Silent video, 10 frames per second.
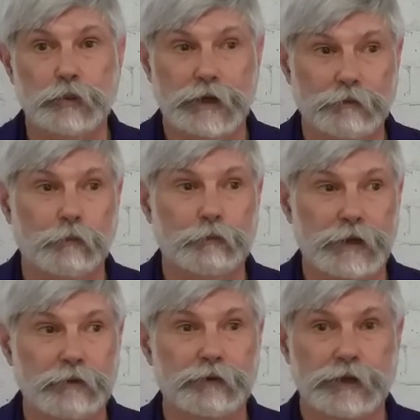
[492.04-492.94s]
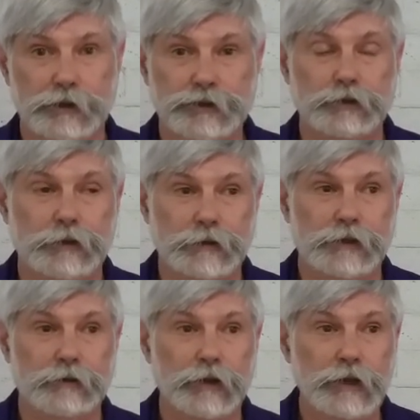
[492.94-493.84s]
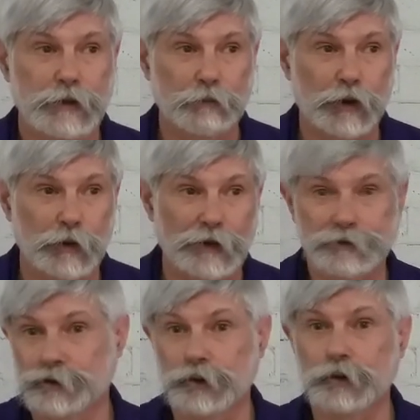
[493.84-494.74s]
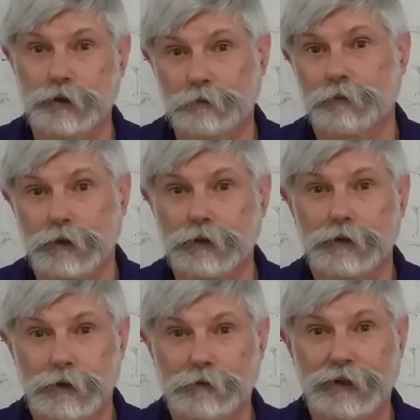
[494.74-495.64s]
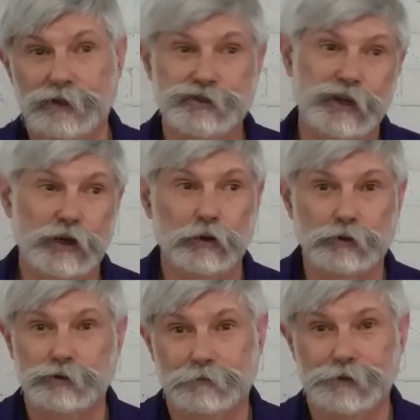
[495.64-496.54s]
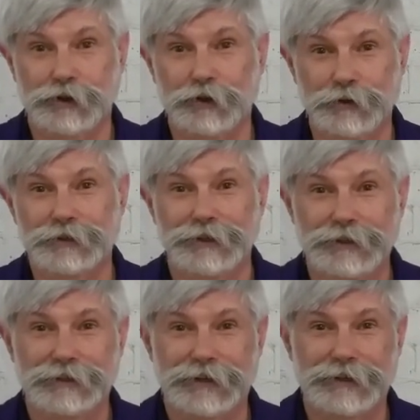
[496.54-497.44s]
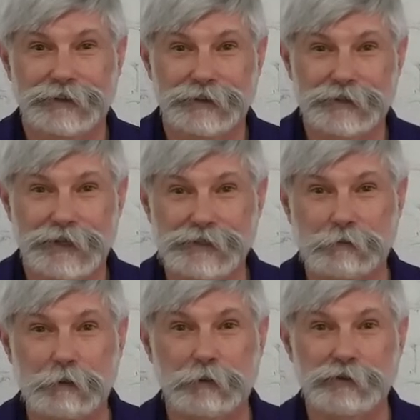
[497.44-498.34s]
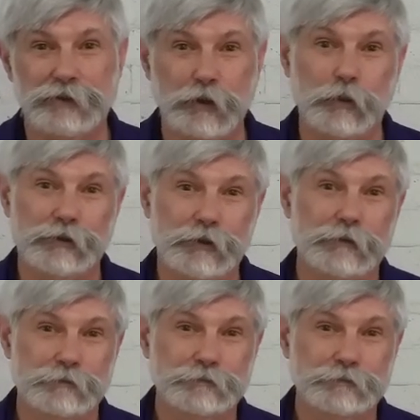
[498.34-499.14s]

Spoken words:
Next week we have a big invitational, and then we go down to Duke. And then it's JO's. So, yeah, it gets to be busy in the winter.